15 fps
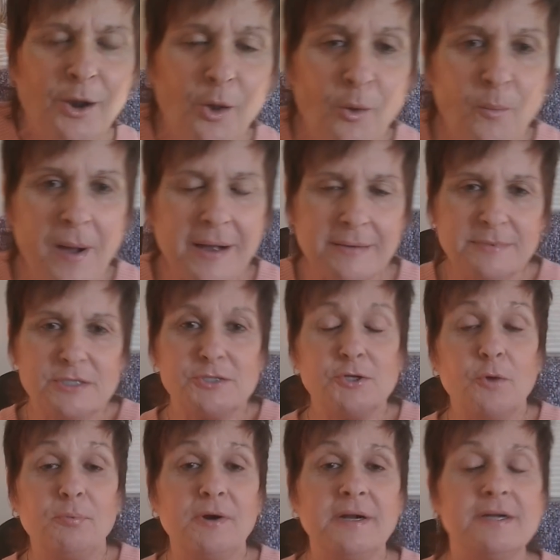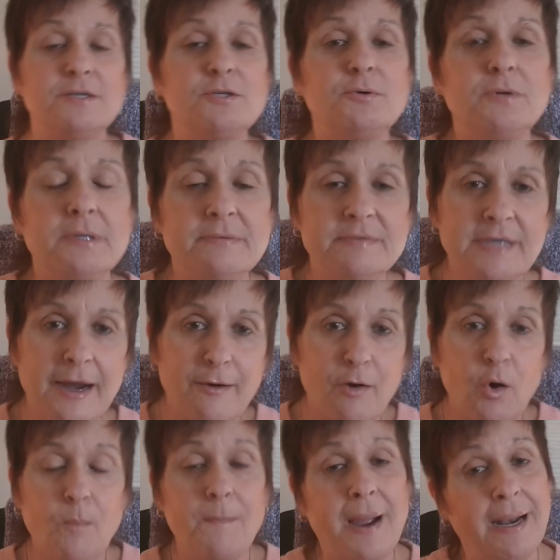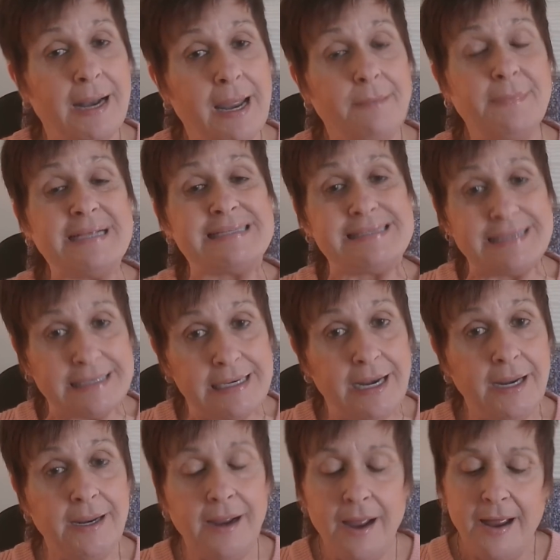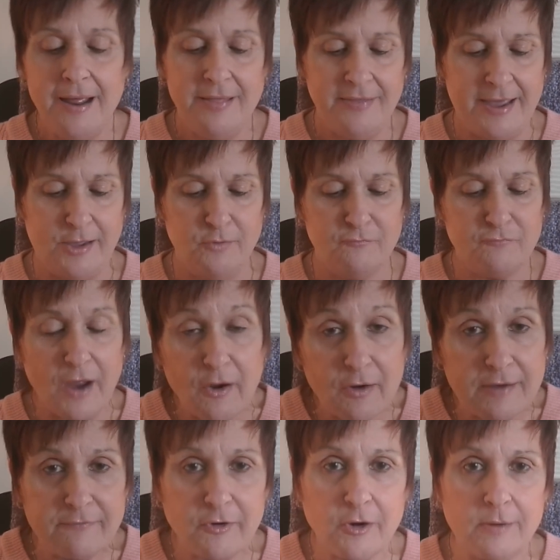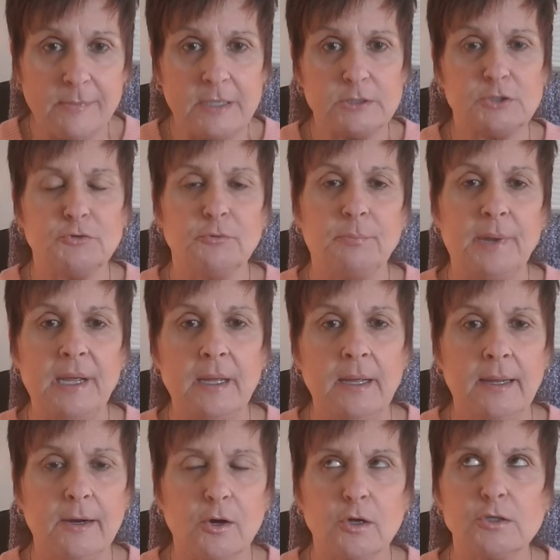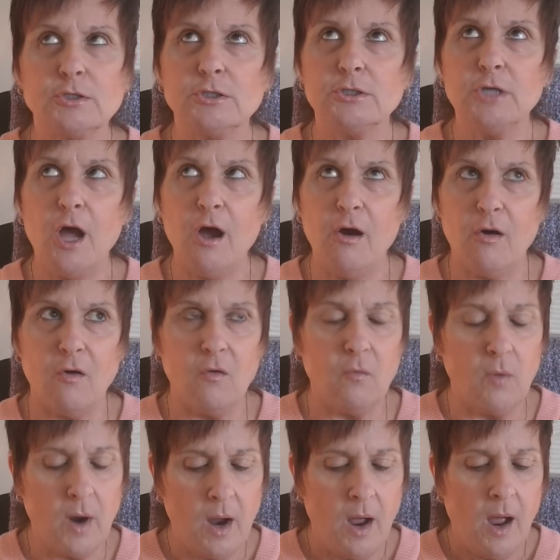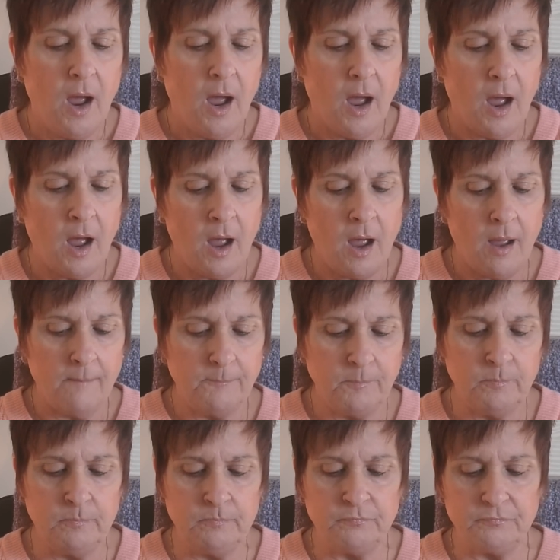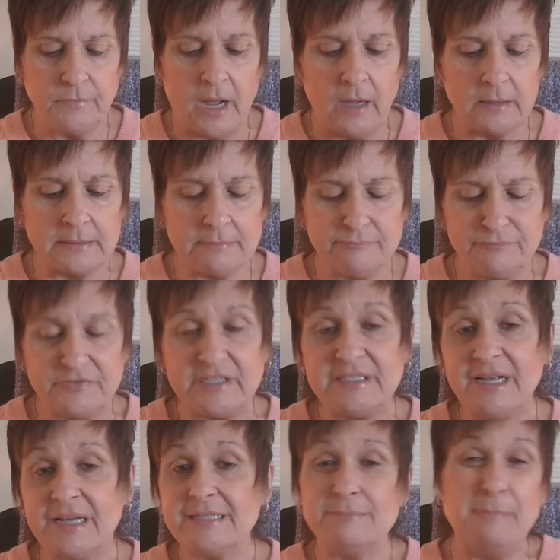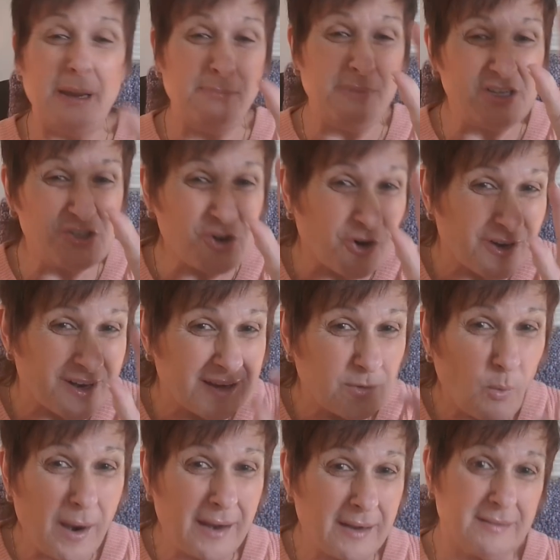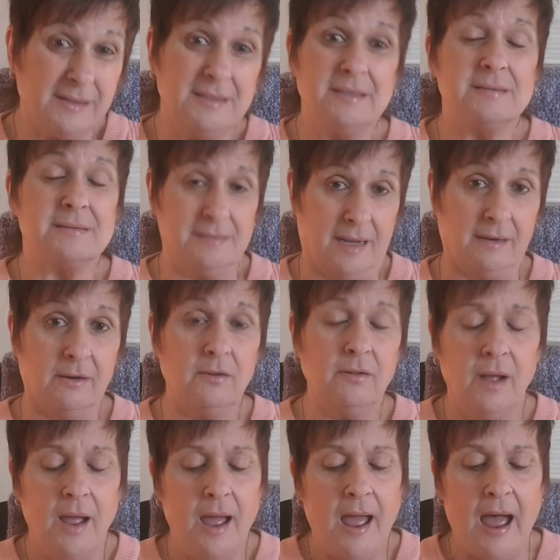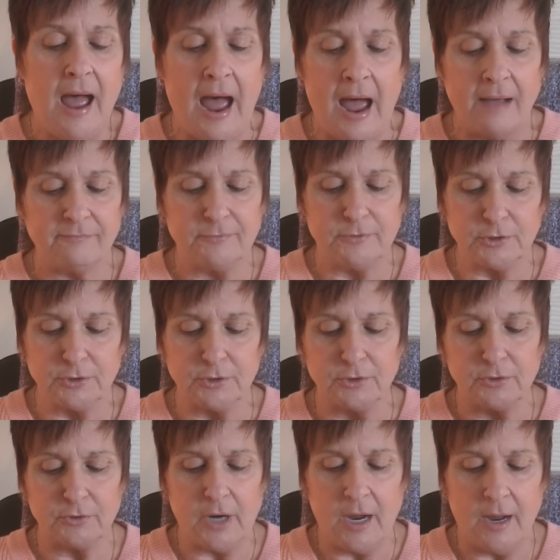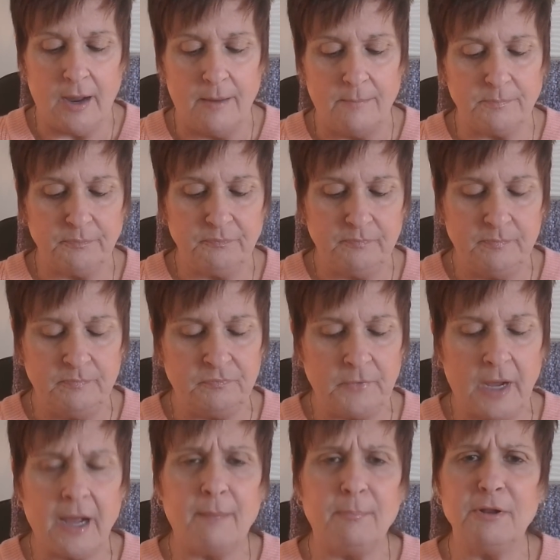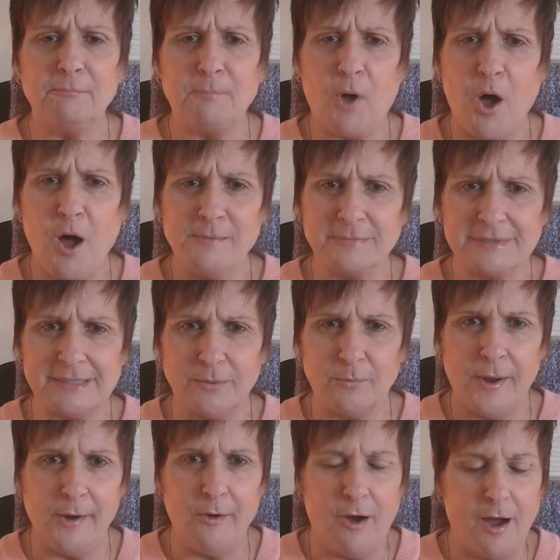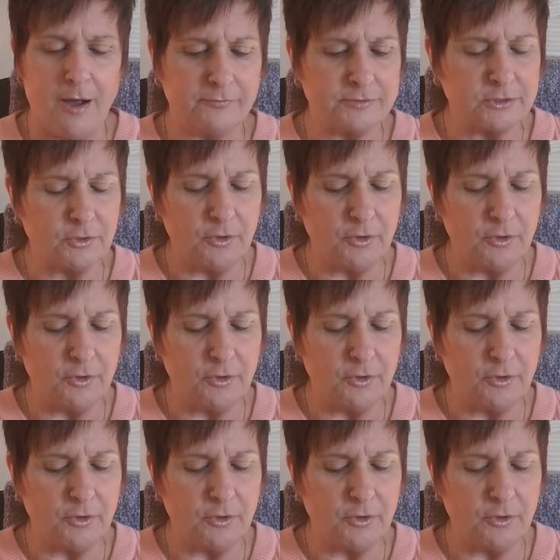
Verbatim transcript: Hello, welcome to Soulprint Intuitive Tarot. My name is Cindy. Thank you very, very much for being here. So, um, the dust may be starting quietly to settle after um, a couple of bombs that went off.